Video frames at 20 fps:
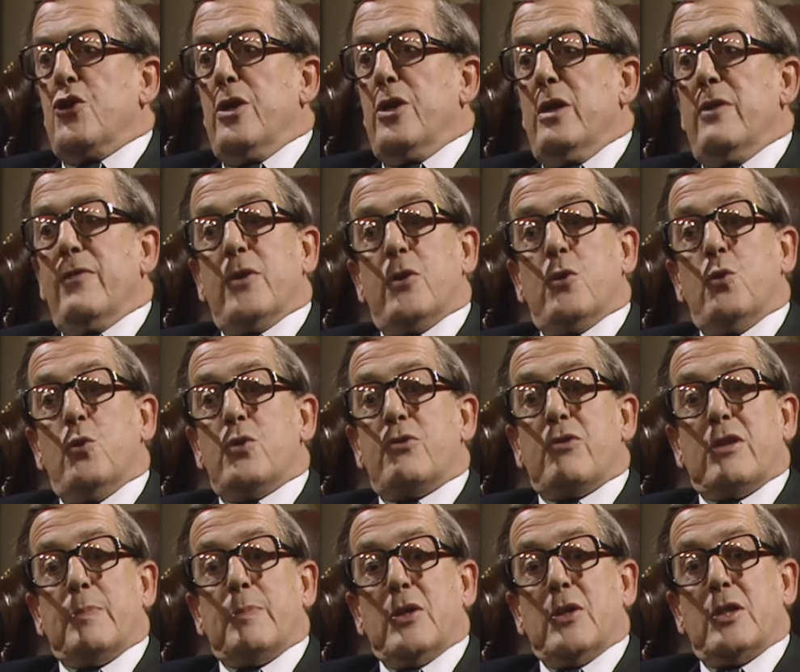to achieve, and
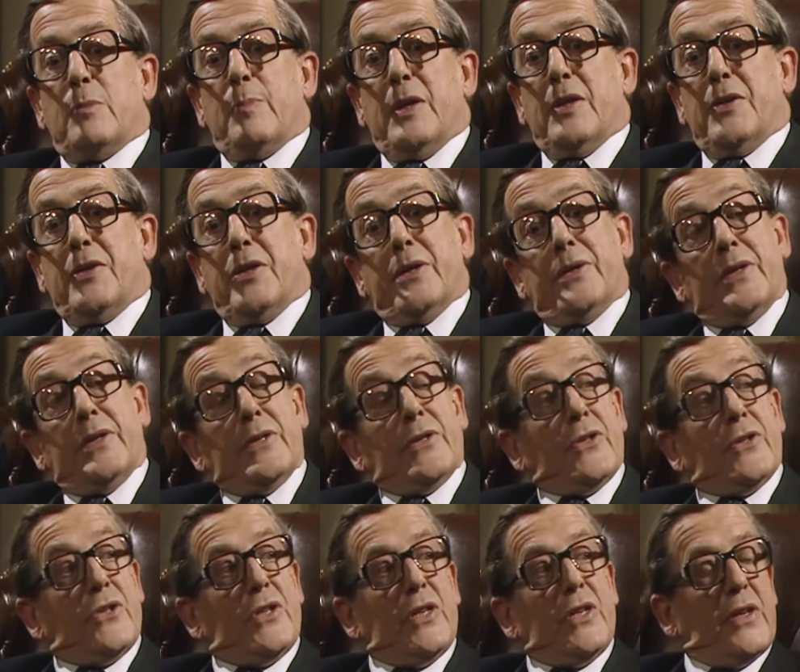whose responsibility it
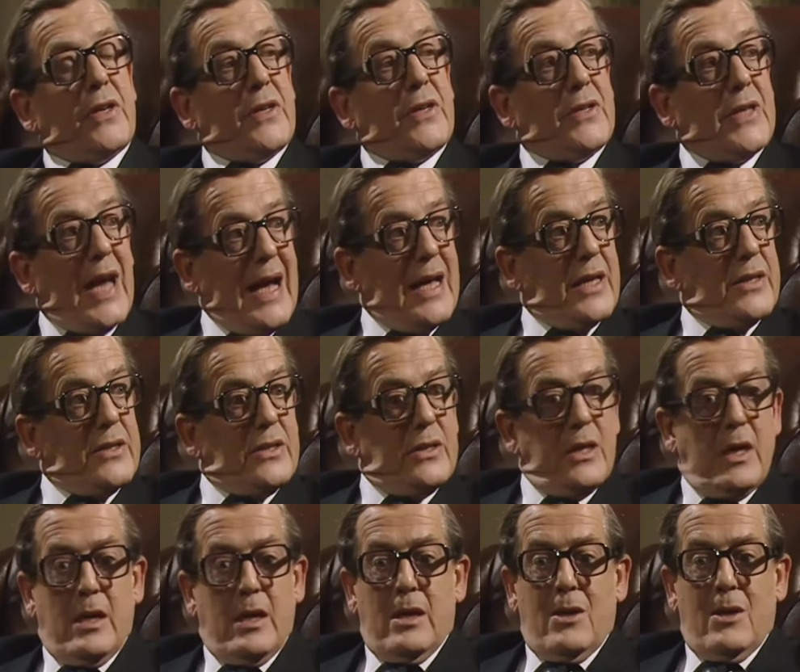is to see that it
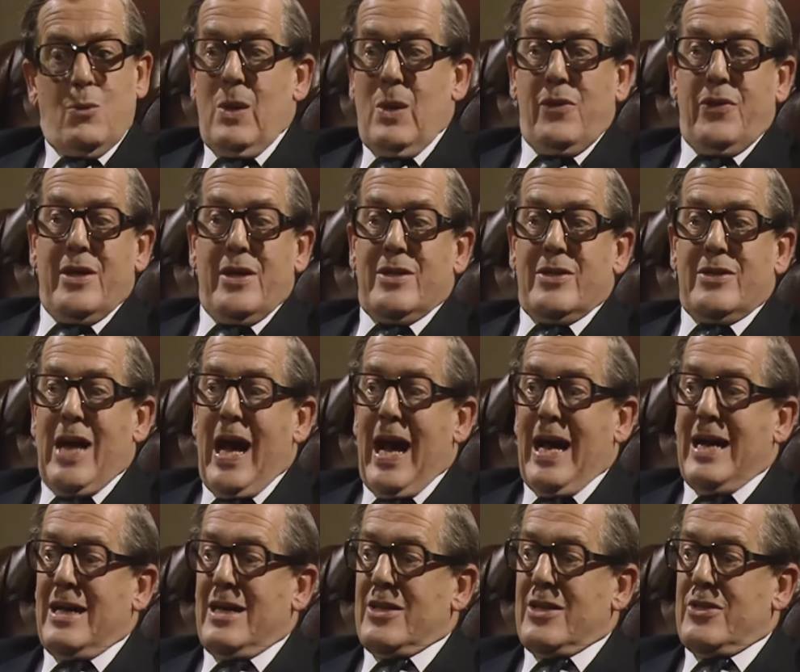does, well, the
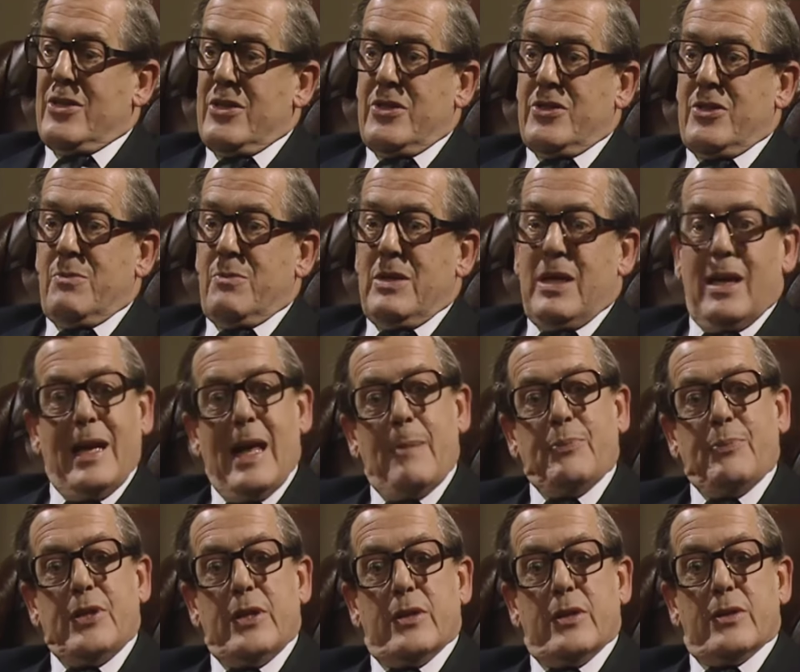entire system
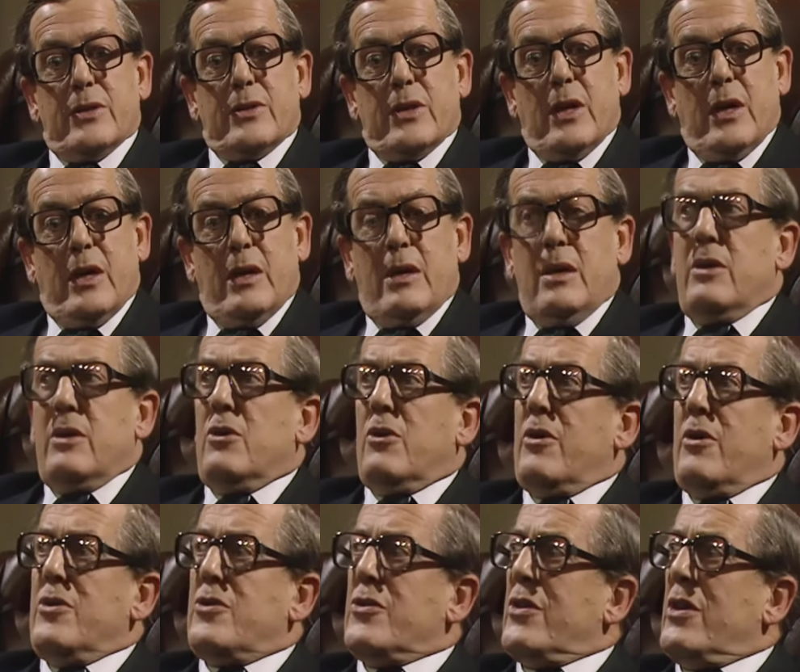collapses.
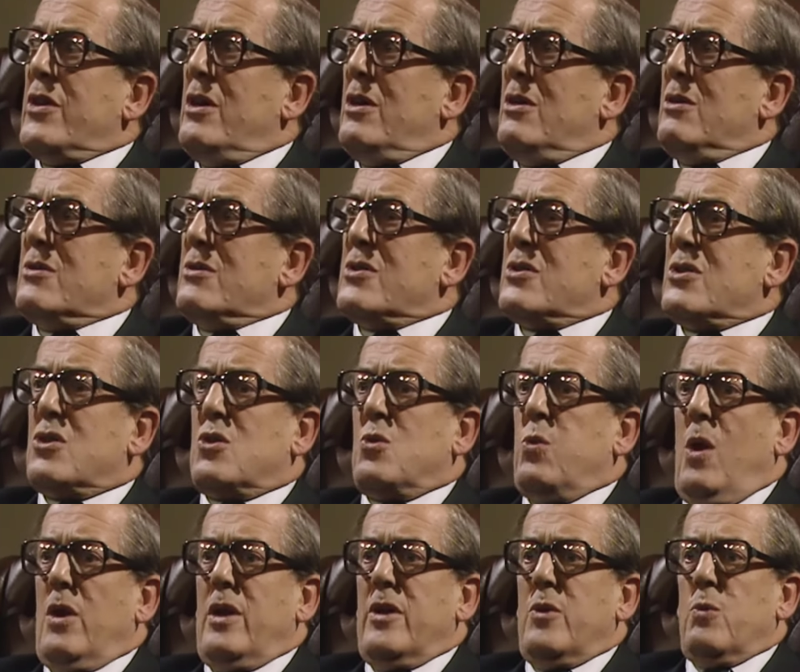You're into the whole
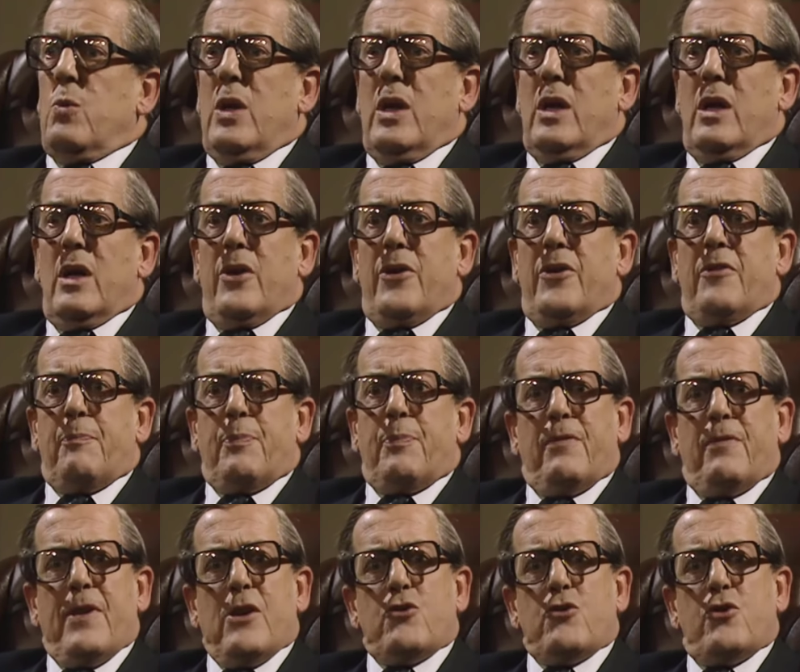squalid world of
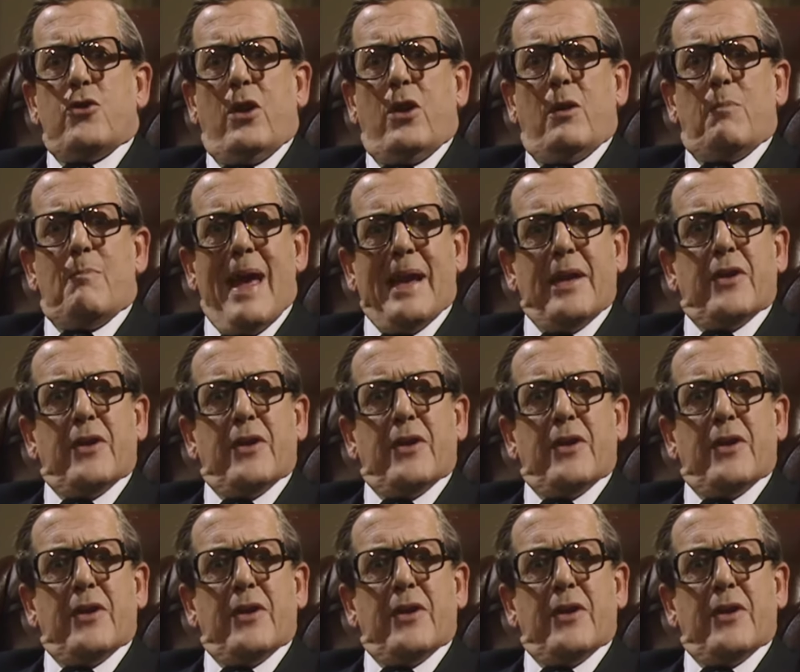professional